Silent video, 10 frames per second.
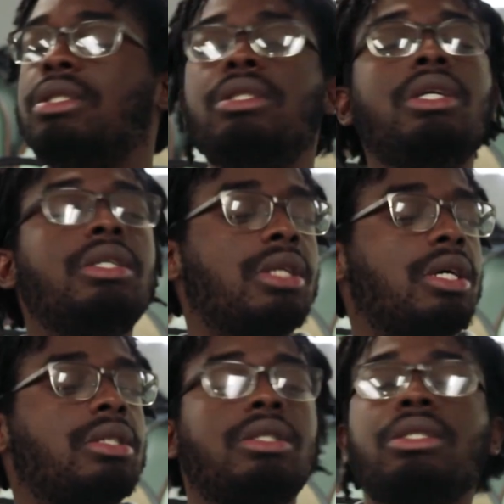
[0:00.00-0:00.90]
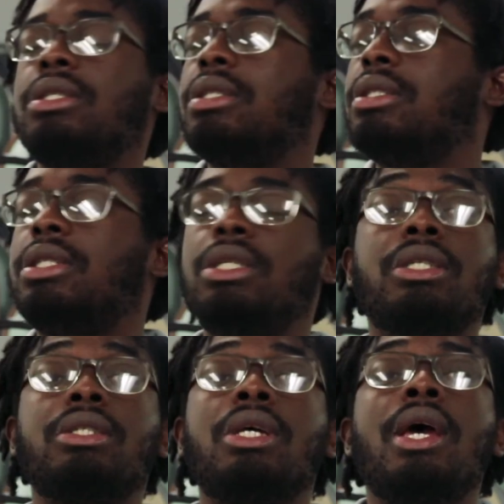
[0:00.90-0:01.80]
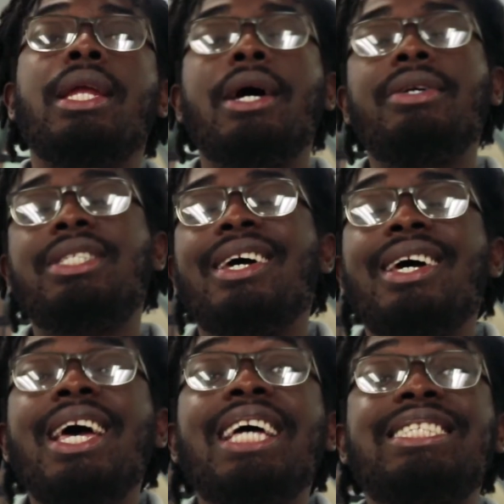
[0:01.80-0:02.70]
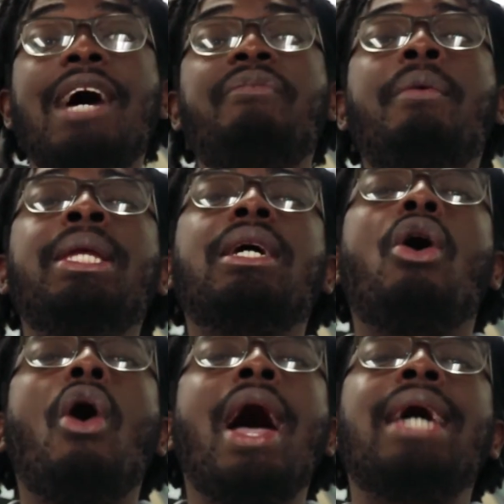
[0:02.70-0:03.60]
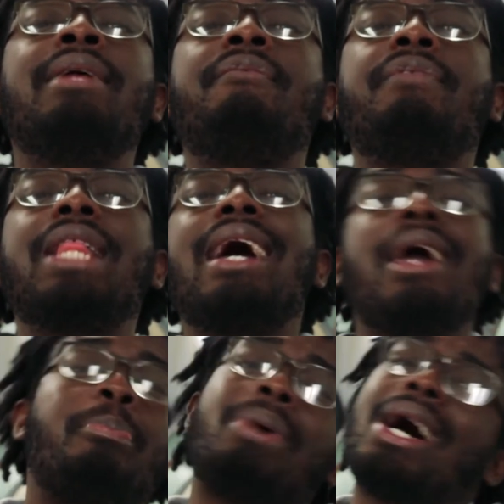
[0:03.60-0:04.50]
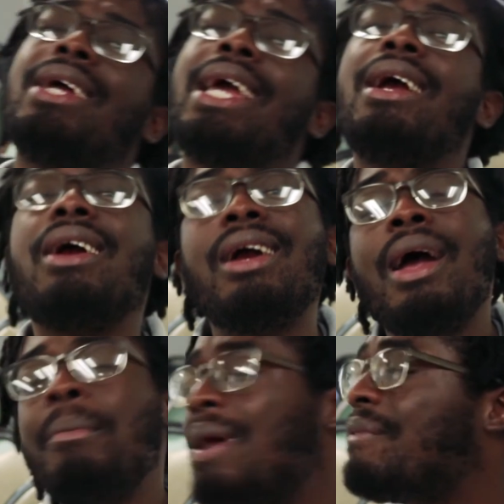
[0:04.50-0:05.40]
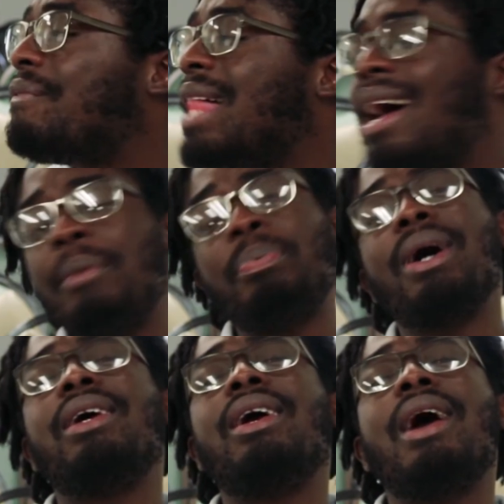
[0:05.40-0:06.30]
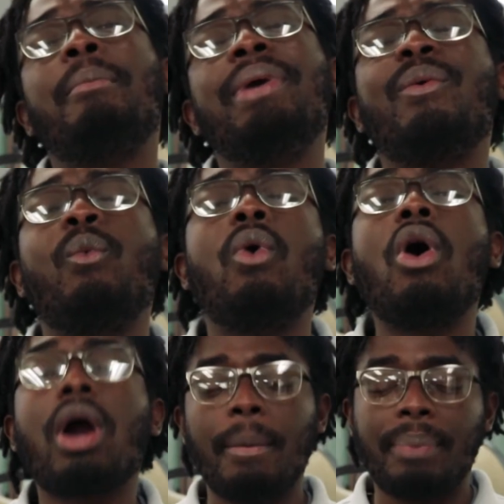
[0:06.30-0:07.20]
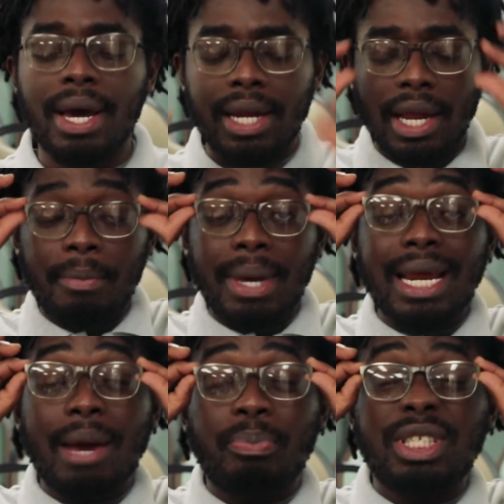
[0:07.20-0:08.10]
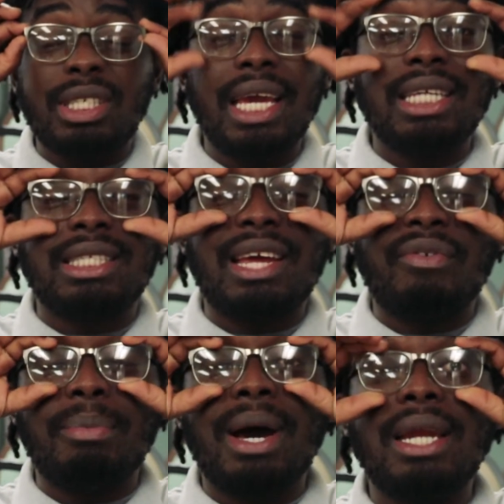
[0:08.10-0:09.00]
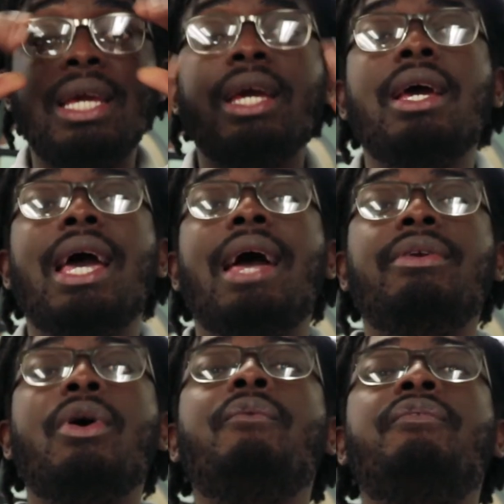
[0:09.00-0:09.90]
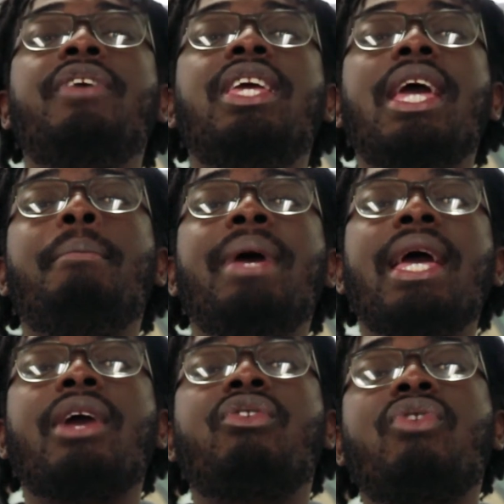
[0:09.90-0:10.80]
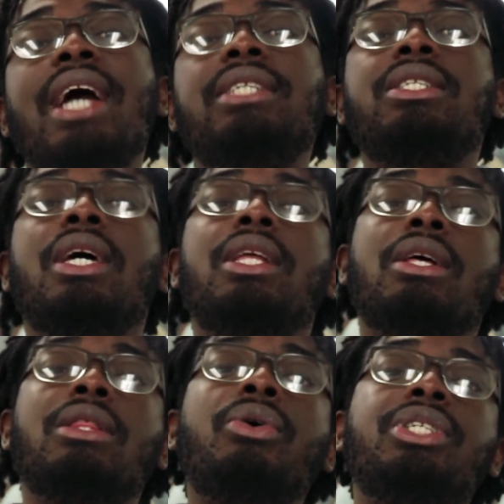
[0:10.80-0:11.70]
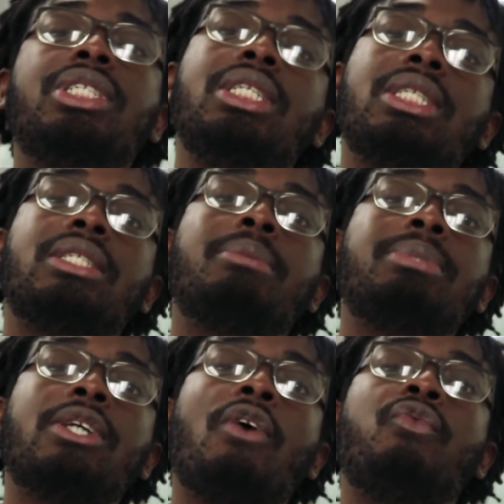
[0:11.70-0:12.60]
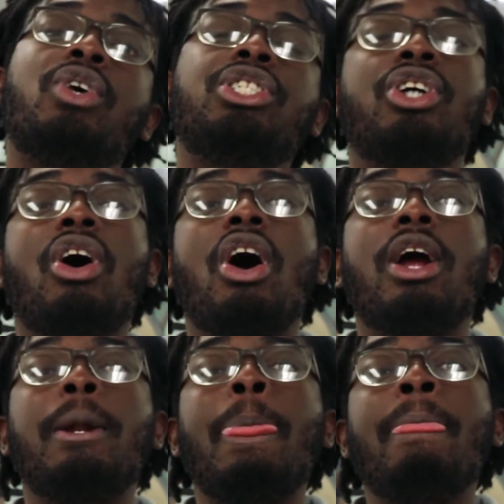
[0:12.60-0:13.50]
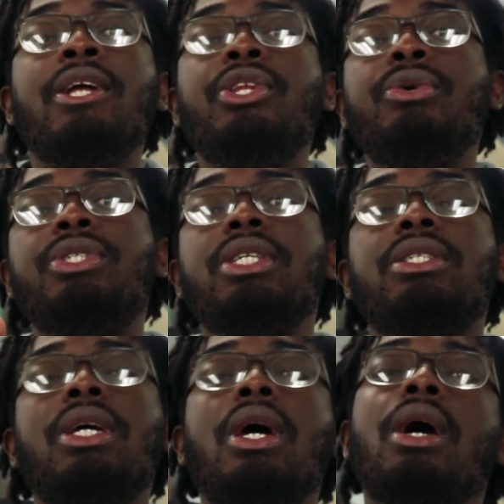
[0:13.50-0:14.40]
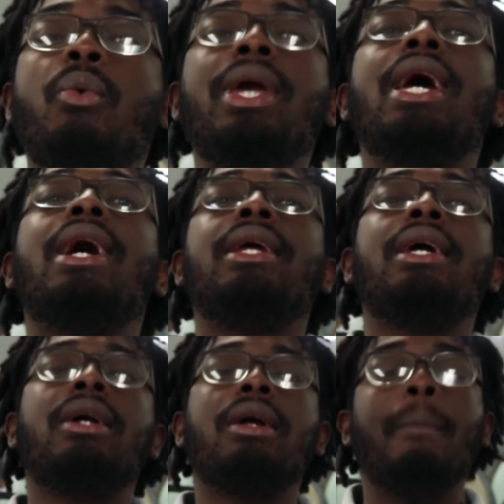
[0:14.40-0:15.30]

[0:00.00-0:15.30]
Jesus. Now, it's time for me to go ahead and fly up out of here. By fly up out of here, I mean walk up out of here, man. I appreciate each and everybody. And don't forget, man, Christ, the Lord Jesus himself wants your heart. Deuces. We out of here.